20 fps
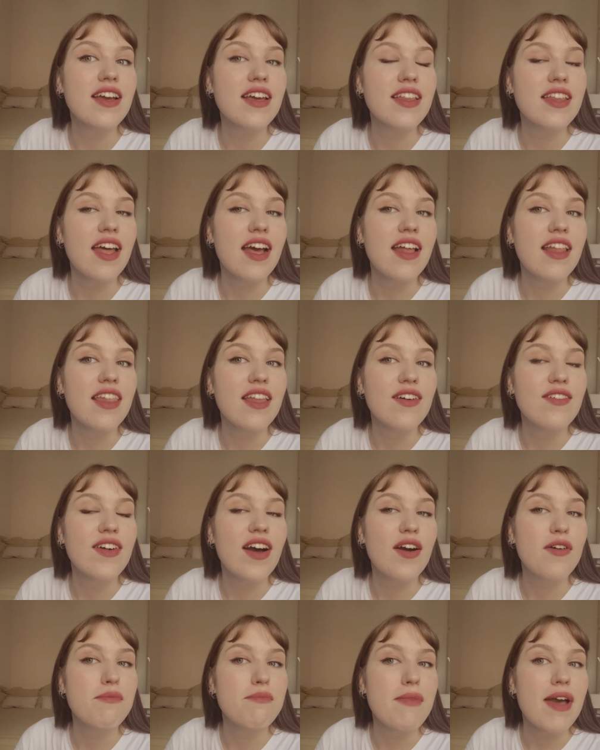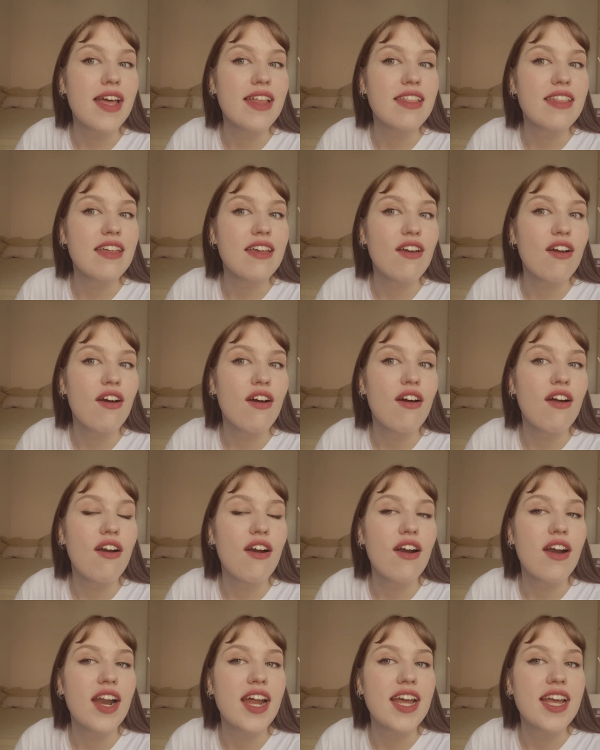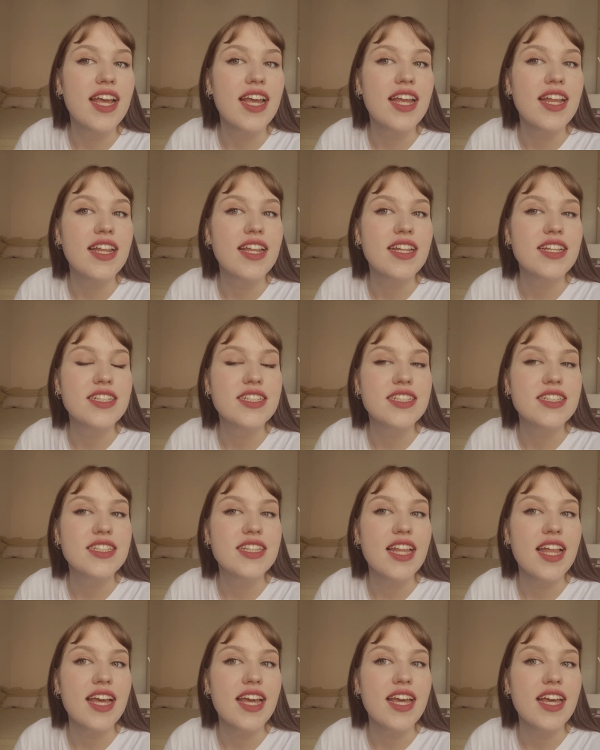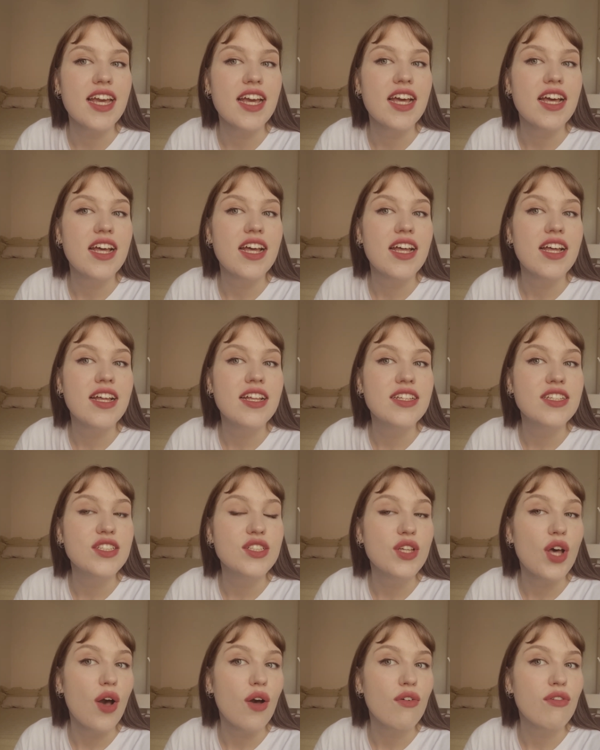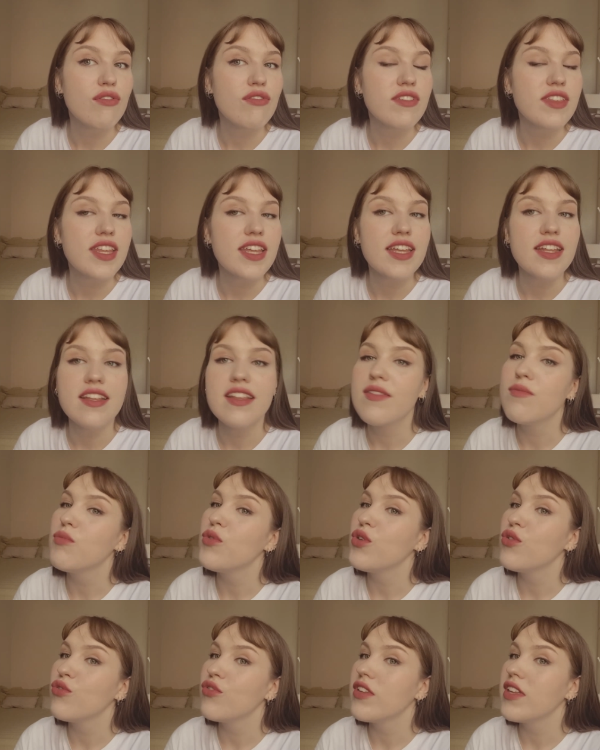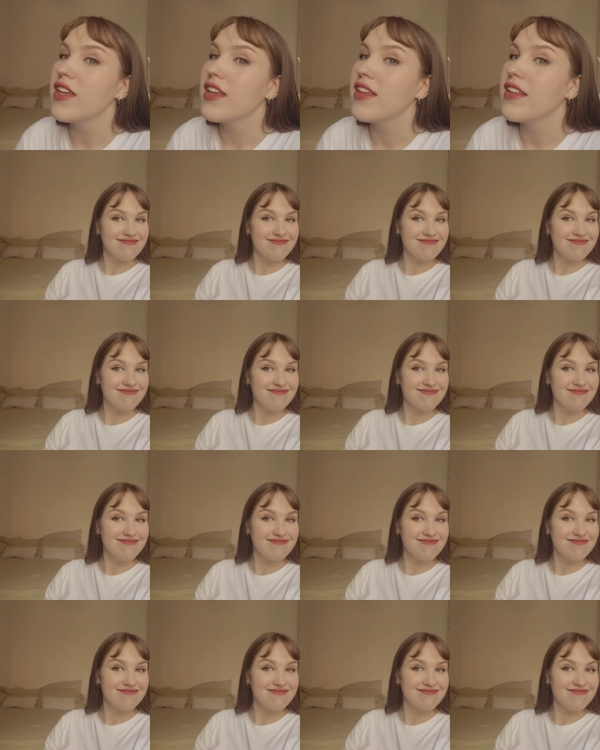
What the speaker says: I love how matte they are and just like soft and muted.